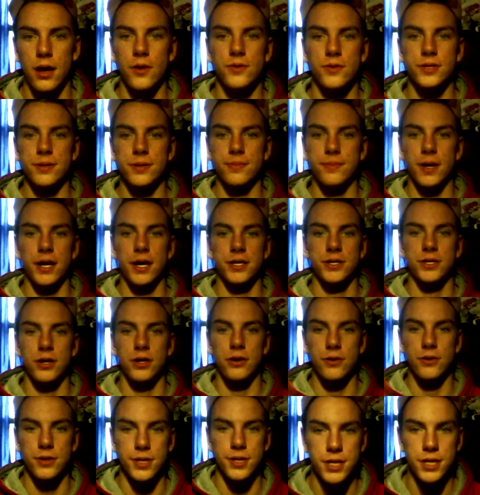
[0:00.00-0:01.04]
Hey, what's up, guys?
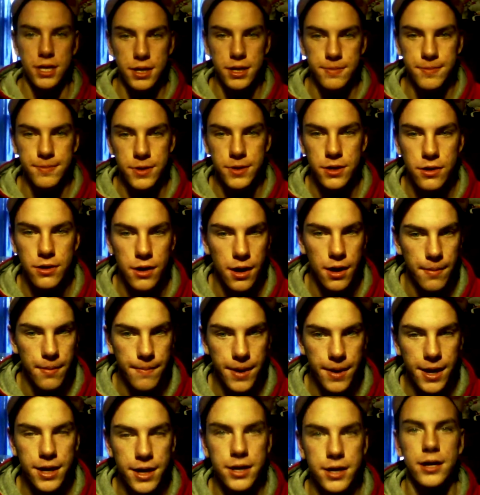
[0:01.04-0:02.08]
Carl Snipe here.
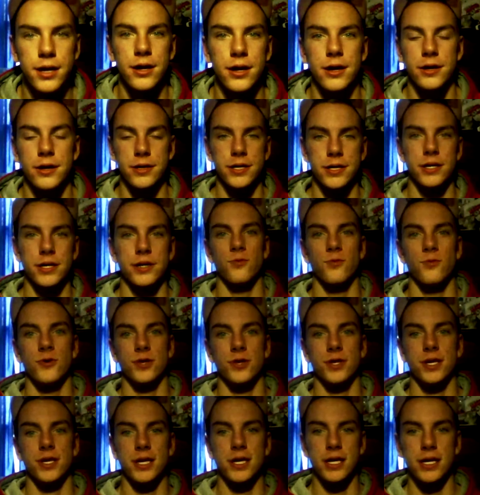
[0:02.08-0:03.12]
I'm back again,
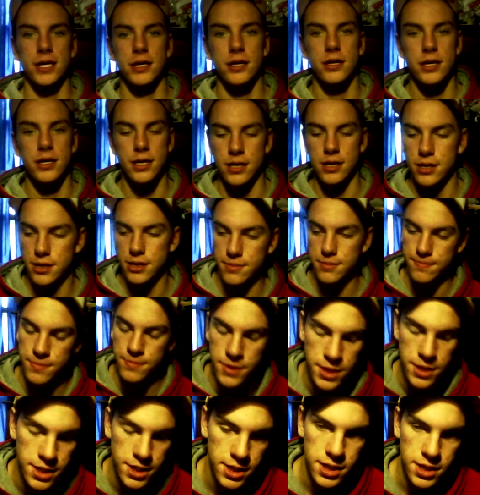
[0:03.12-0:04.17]
once again.
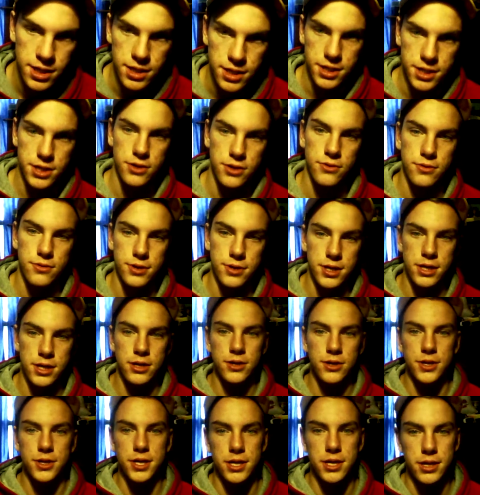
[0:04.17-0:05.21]
Um, so
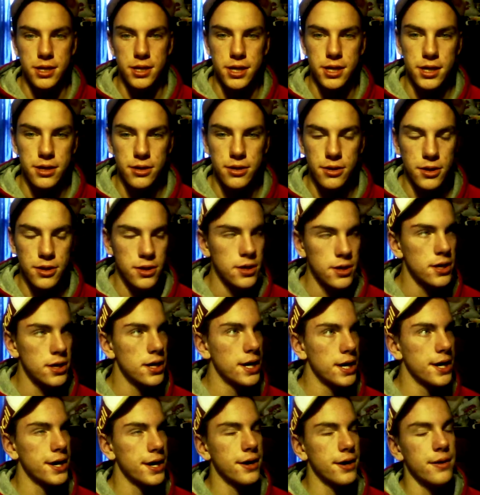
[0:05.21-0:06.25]
here's the deal.
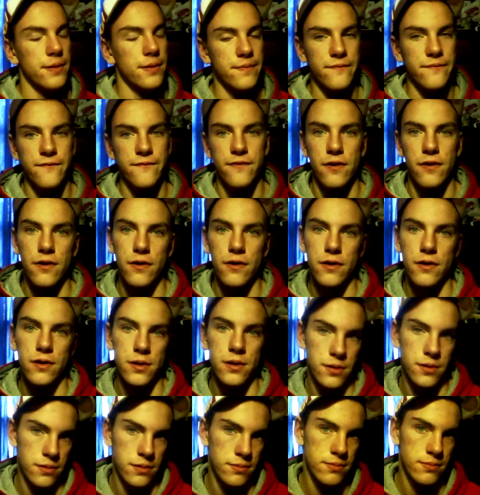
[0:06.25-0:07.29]
Um,
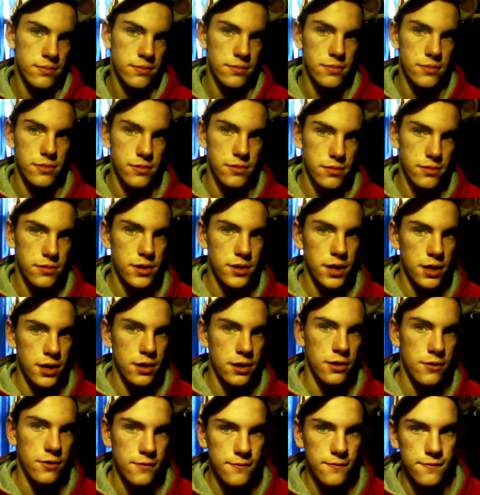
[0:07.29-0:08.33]
for
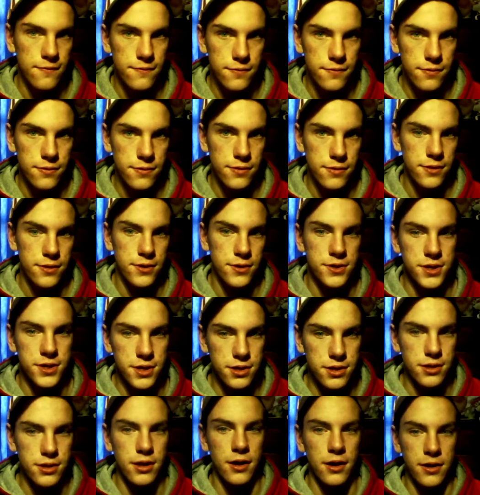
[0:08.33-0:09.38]
you know,
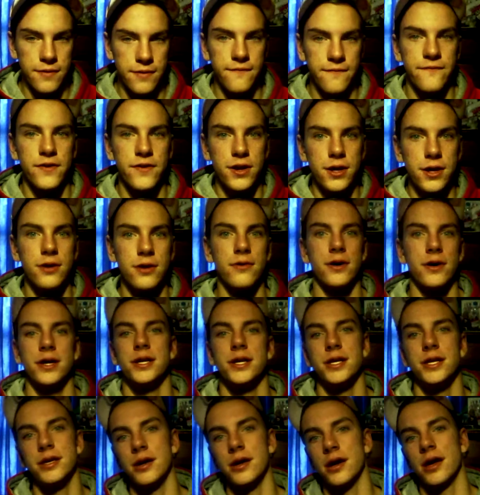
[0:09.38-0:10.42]
there's a, a video
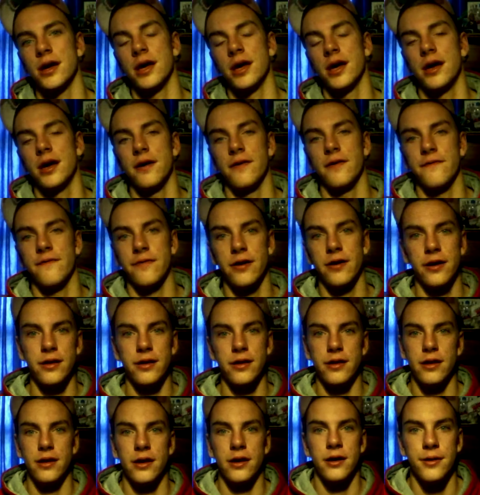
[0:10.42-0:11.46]
idea I have,
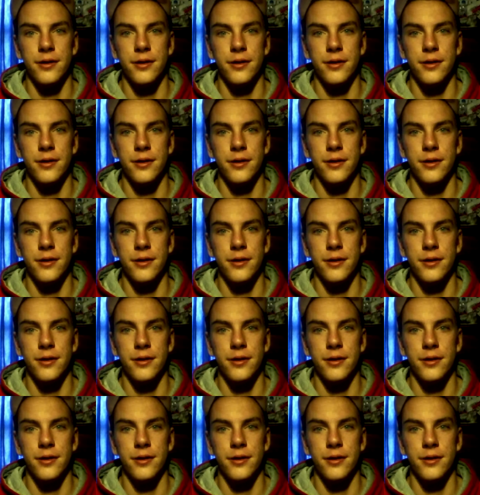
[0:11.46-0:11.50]
right?